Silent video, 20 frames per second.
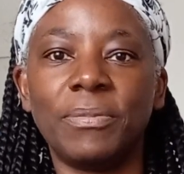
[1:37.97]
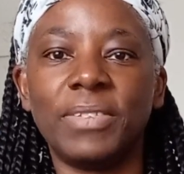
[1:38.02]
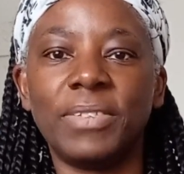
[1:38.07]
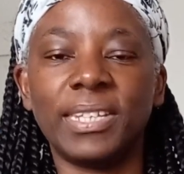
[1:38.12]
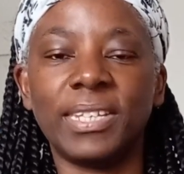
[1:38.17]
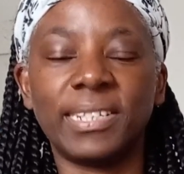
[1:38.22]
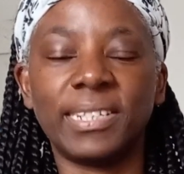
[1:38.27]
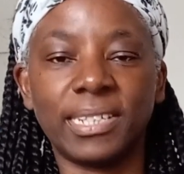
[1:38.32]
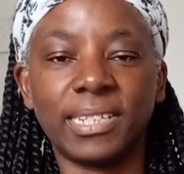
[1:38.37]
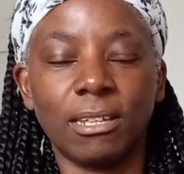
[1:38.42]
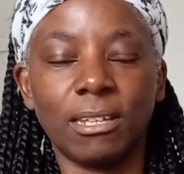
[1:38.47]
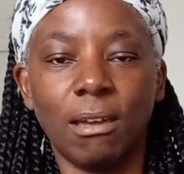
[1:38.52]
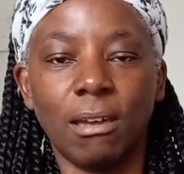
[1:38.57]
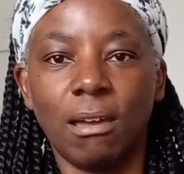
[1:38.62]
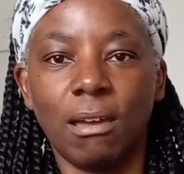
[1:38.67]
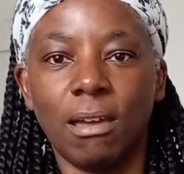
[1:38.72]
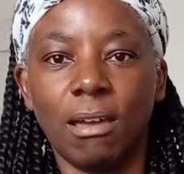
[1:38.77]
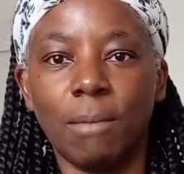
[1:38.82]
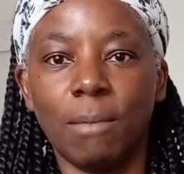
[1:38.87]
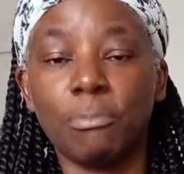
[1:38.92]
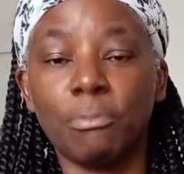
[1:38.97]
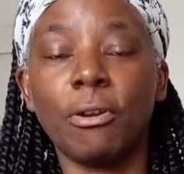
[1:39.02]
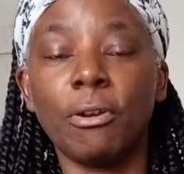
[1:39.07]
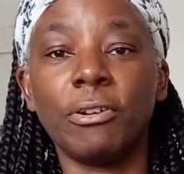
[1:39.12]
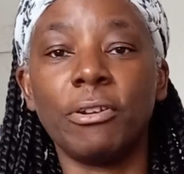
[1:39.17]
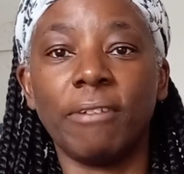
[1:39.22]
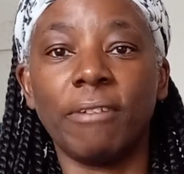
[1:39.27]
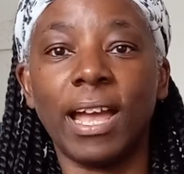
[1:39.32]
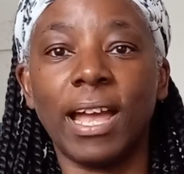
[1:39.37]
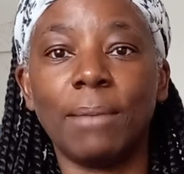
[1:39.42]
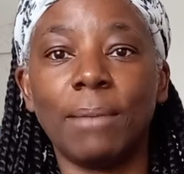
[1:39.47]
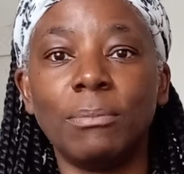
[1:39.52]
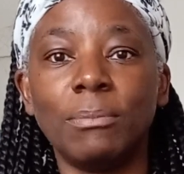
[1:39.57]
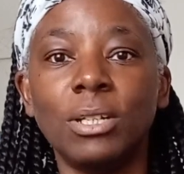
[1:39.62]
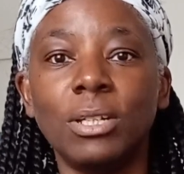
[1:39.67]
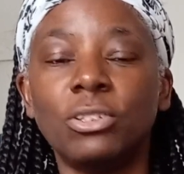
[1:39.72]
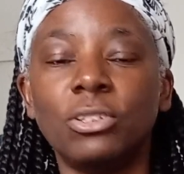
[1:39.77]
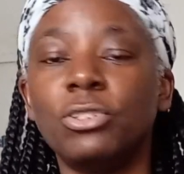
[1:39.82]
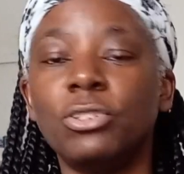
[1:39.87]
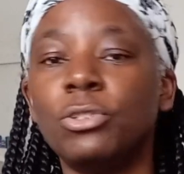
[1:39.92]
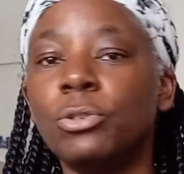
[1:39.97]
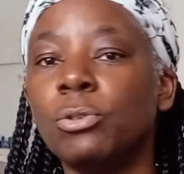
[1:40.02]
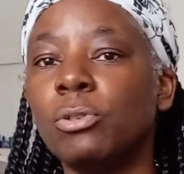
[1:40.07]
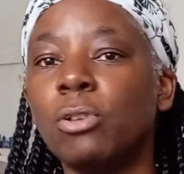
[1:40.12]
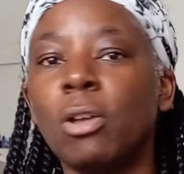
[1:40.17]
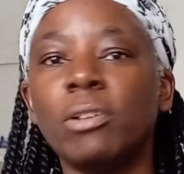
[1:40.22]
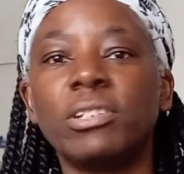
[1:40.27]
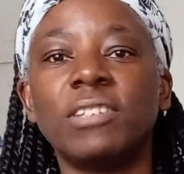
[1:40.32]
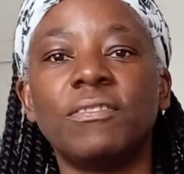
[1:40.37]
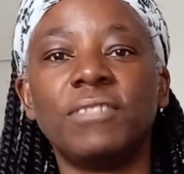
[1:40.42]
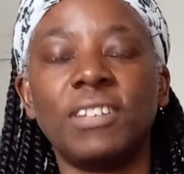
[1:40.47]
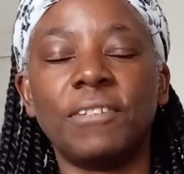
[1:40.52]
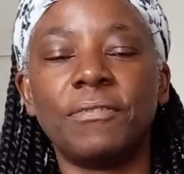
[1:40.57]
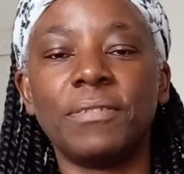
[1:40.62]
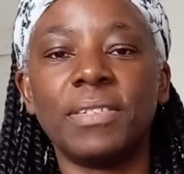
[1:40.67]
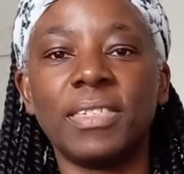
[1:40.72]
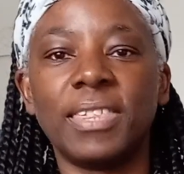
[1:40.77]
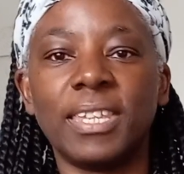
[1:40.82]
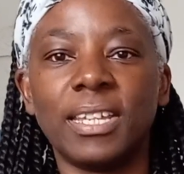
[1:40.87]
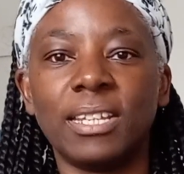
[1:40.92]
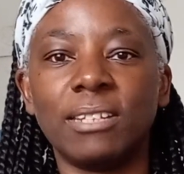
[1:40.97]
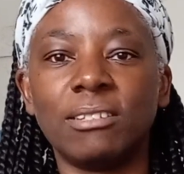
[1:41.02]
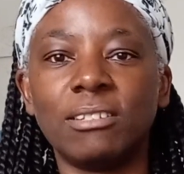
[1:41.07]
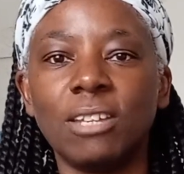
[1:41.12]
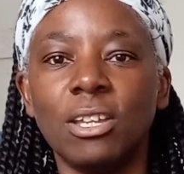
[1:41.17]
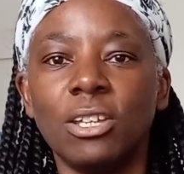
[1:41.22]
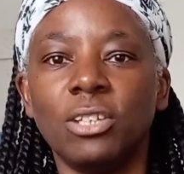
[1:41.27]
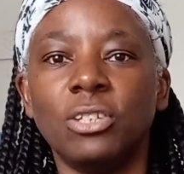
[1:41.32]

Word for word: this uh, program to do lots of different things.